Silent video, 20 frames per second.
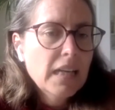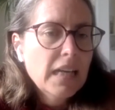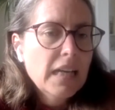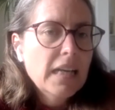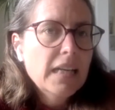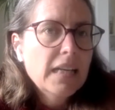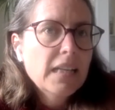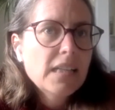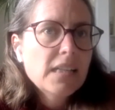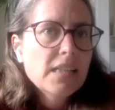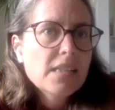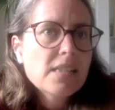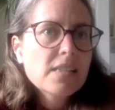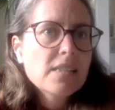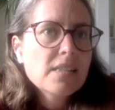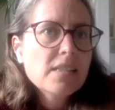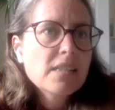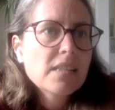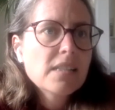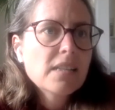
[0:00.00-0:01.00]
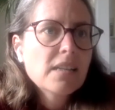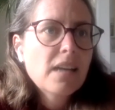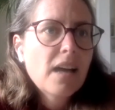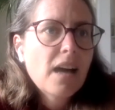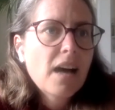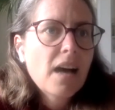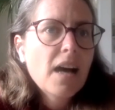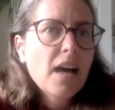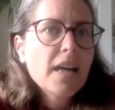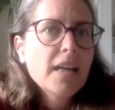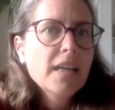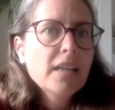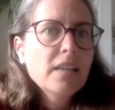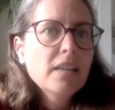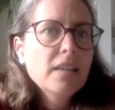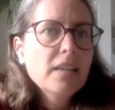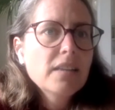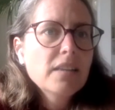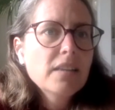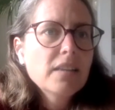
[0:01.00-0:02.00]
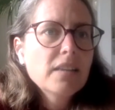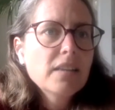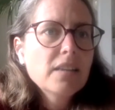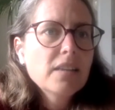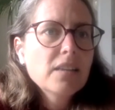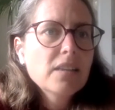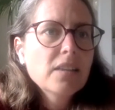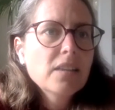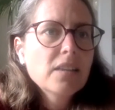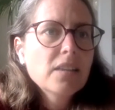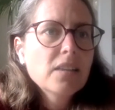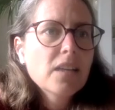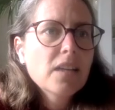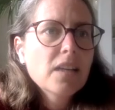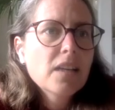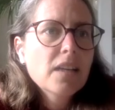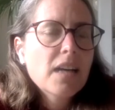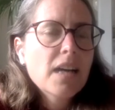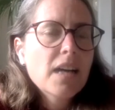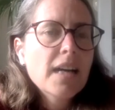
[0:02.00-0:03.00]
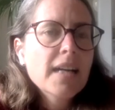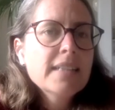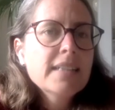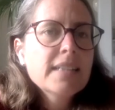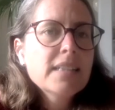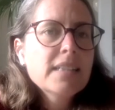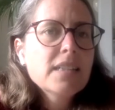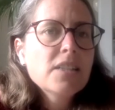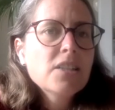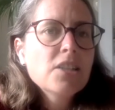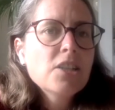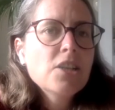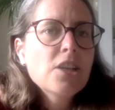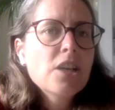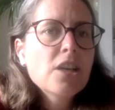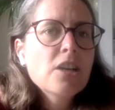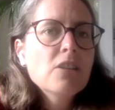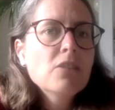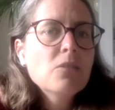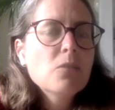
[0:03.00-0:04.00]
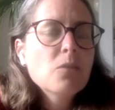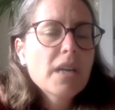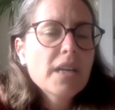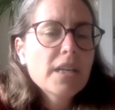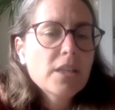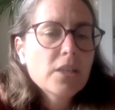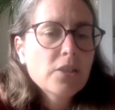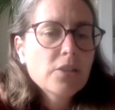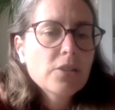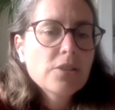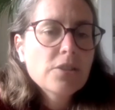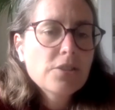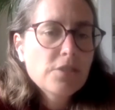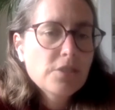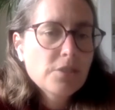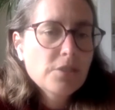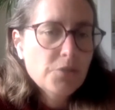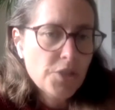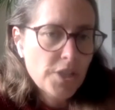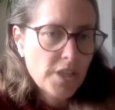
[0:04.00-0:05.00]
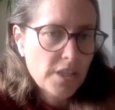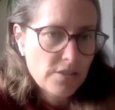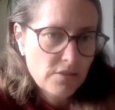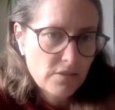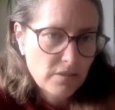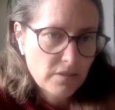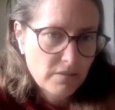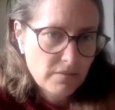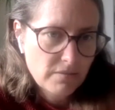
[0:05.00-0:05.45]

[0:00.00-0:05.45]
And I didn't know I could do gentle.